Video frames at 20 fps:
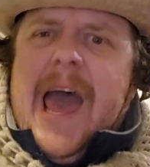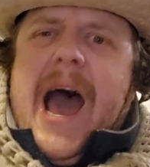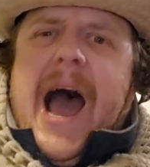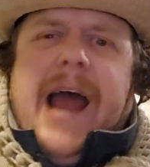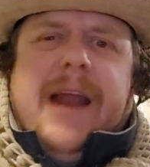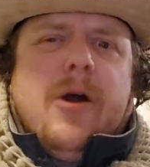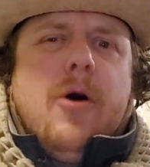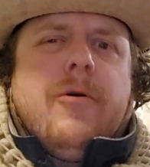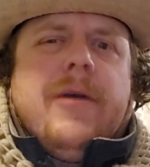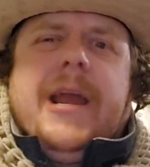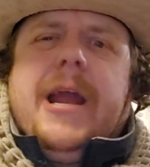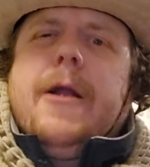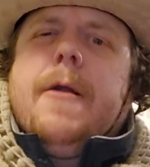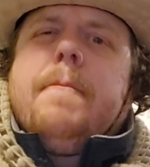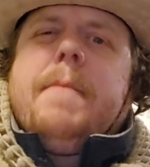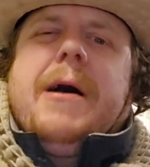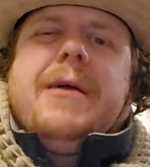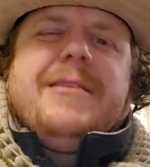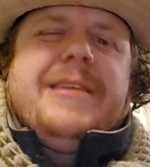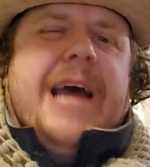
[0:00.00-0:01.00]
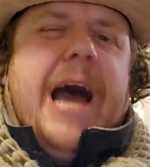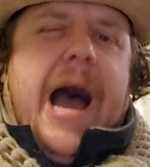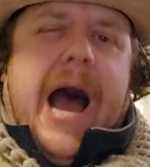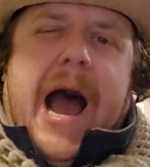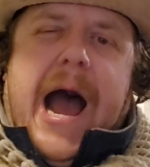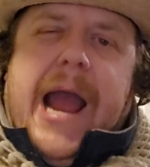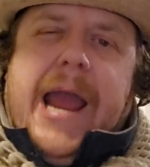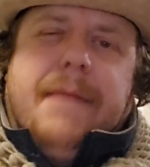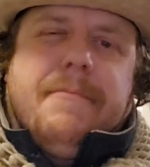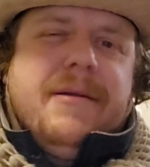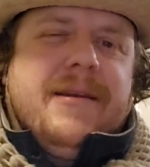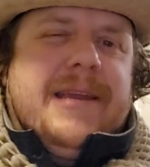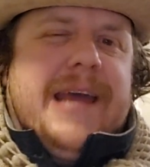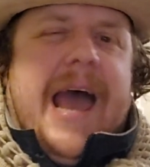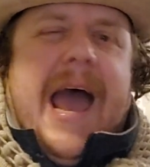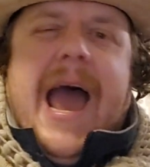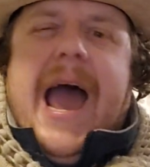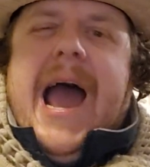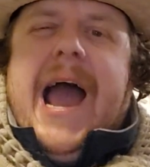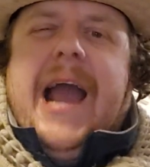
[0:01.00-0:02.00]
I don't care about time
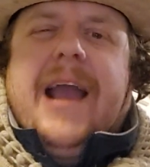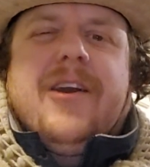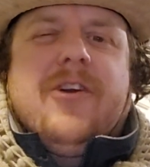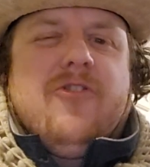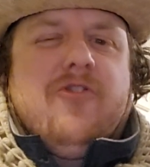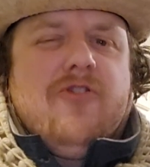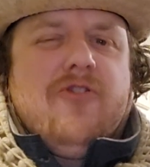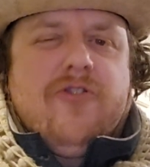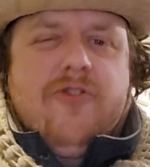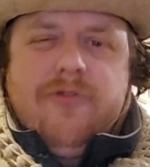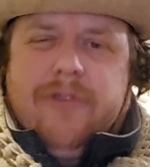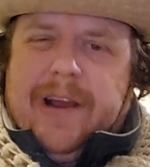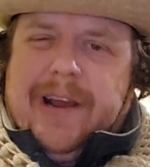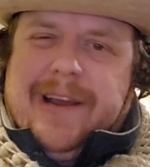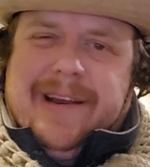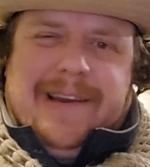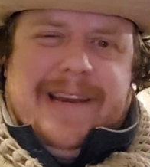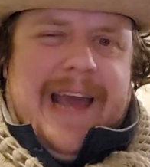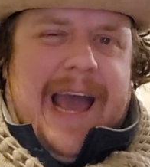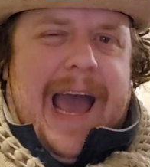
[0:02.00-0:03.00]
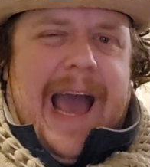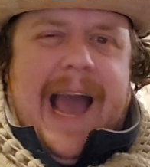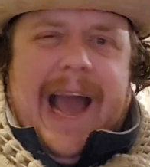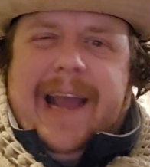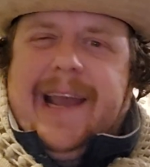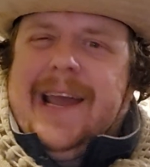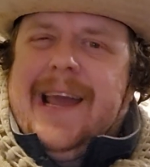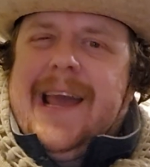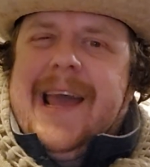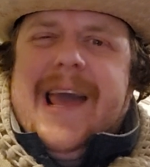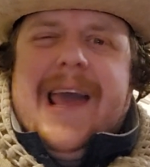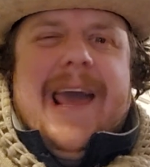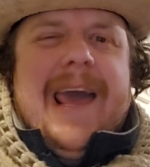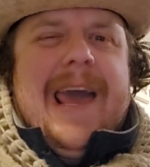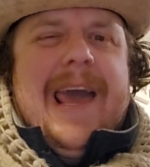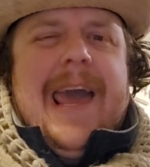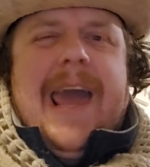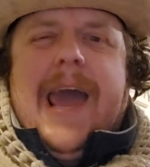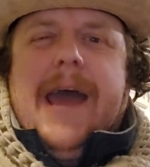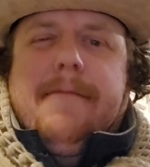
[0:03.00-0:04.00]
attack and trick attack
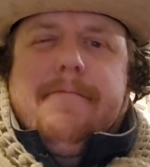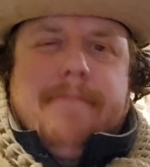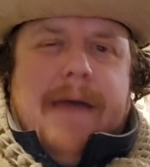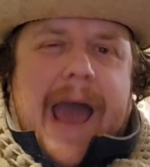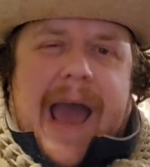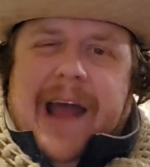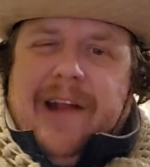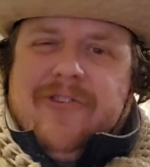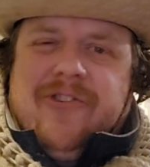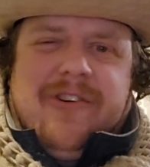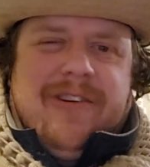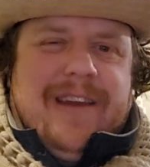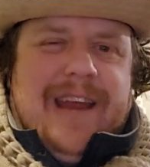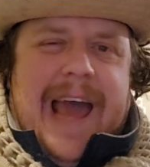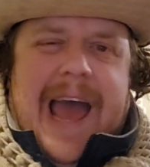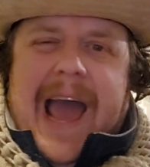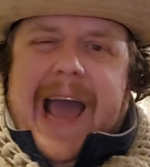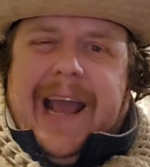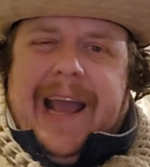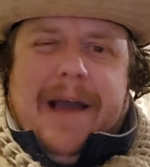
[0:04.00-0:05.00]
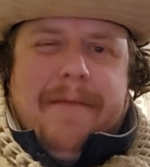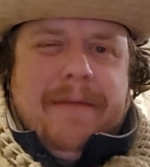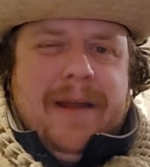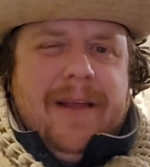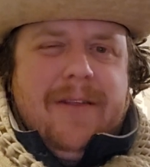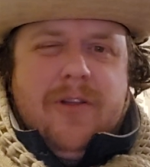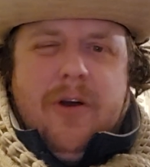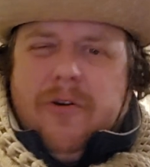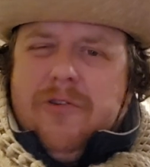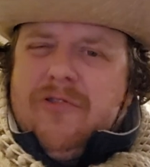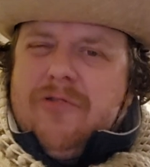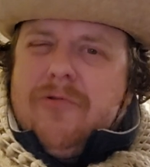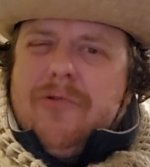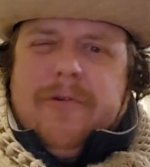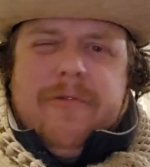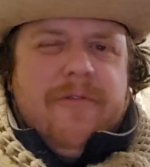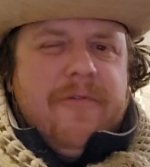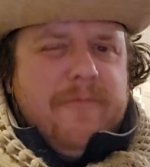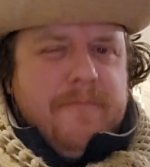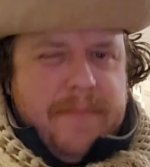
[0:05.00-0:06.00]
and match attack. I mean, those
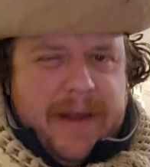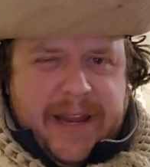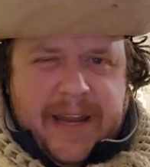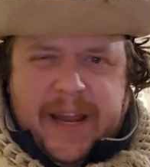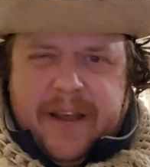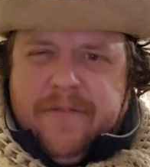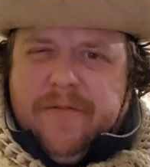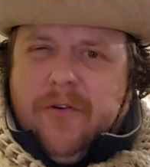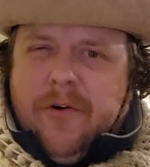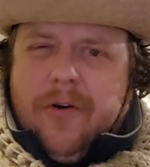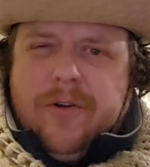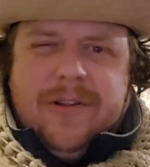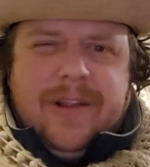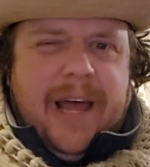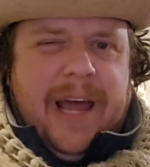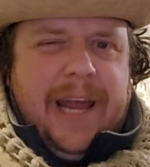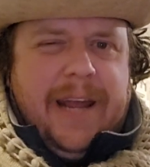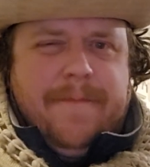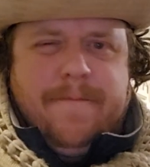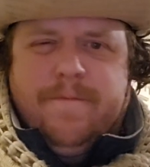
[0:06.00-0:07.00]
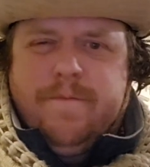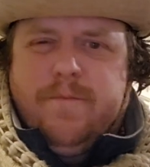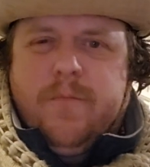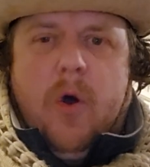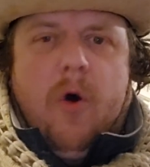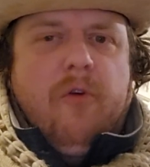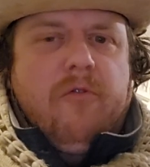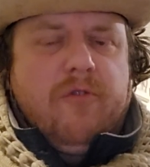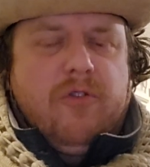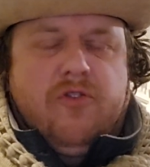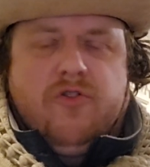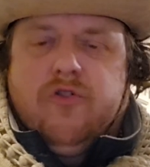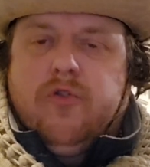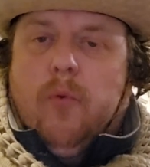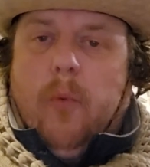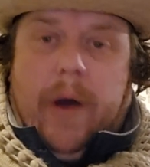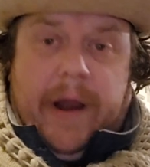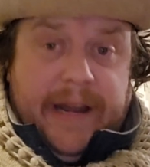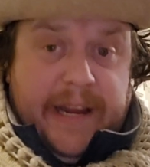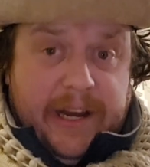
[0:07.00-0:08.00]
were meaningful like over
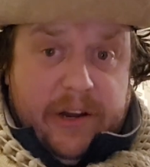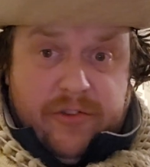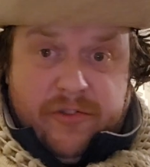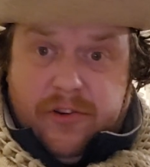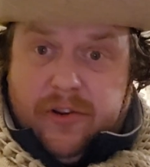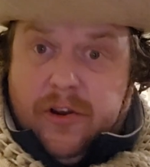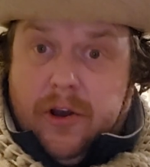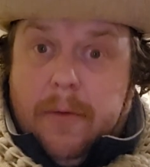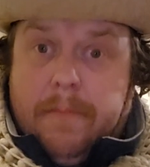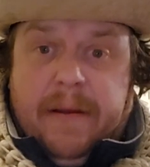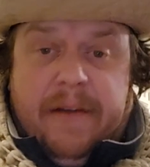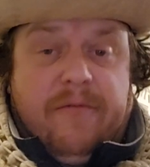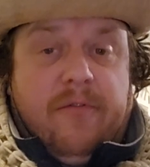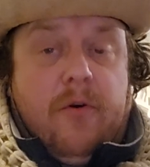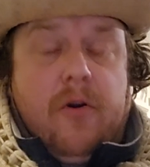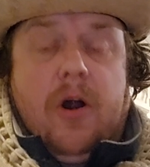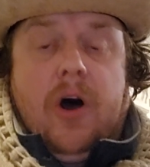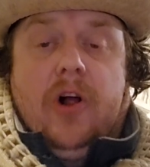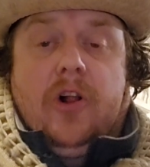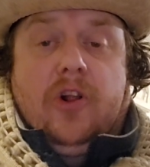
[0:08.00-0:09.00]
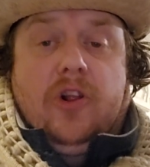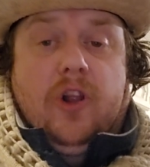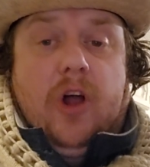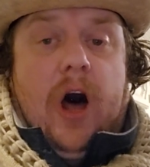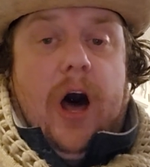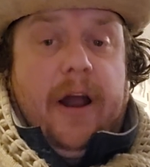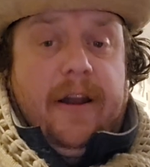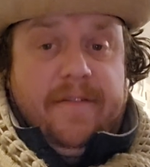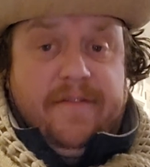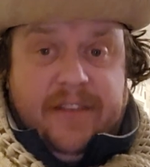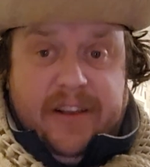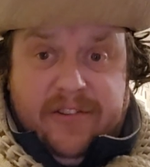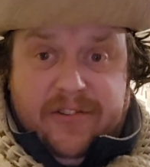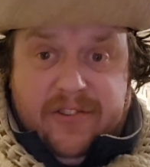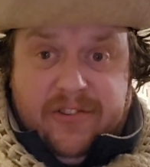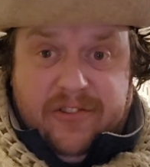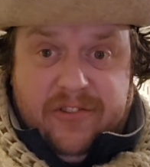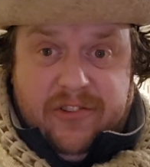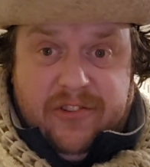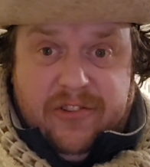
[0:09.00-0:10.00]
20 years ago, before a lot of things
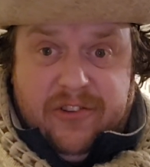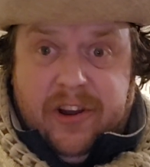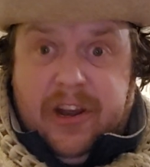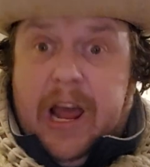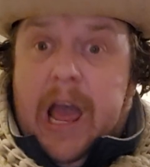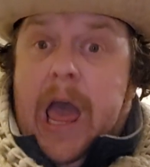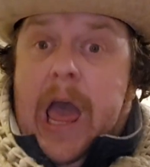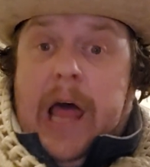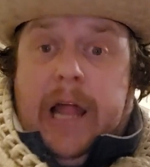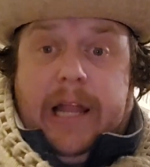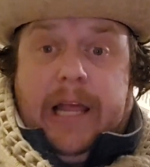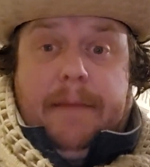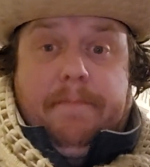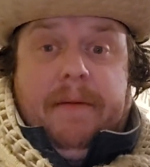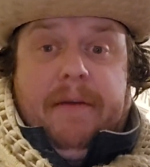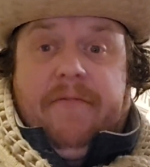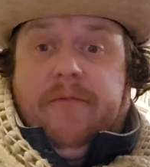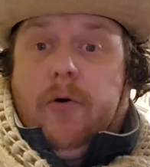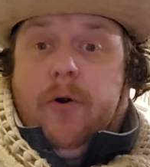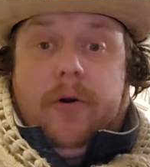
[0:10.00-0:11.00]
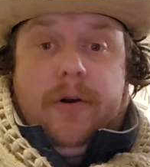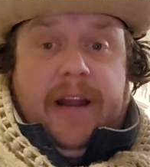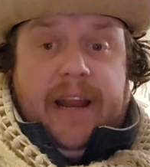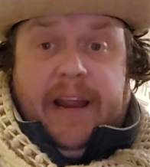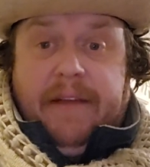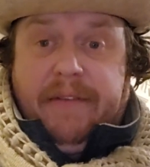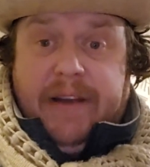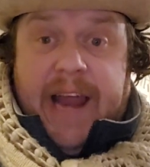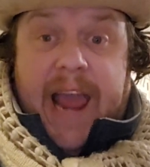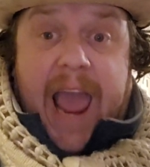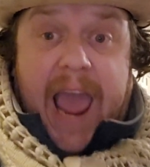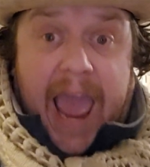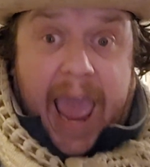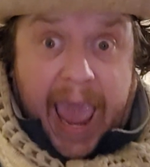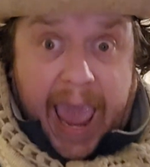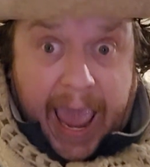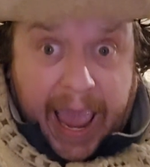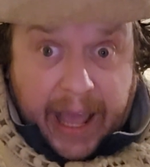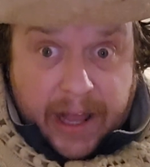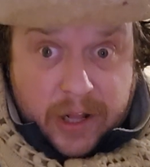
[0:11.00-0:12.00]
existed, like before even
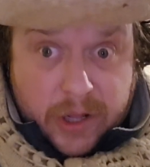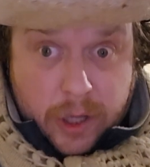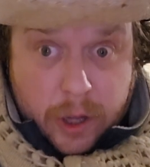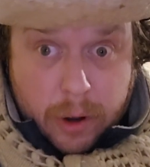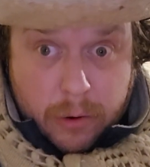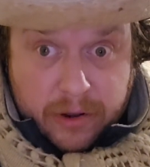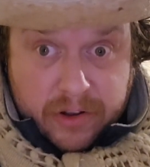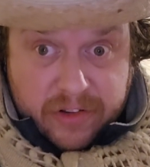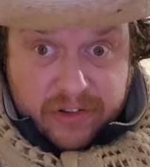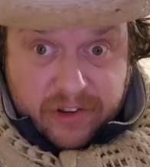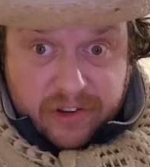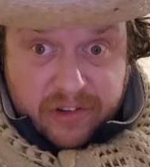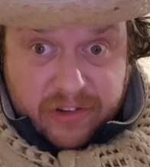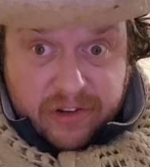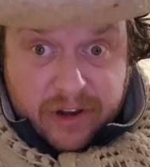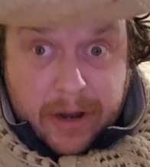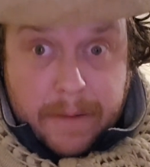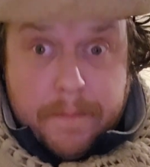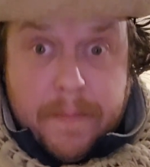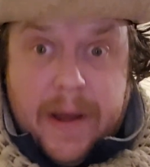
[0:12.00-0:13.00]
Halo existed.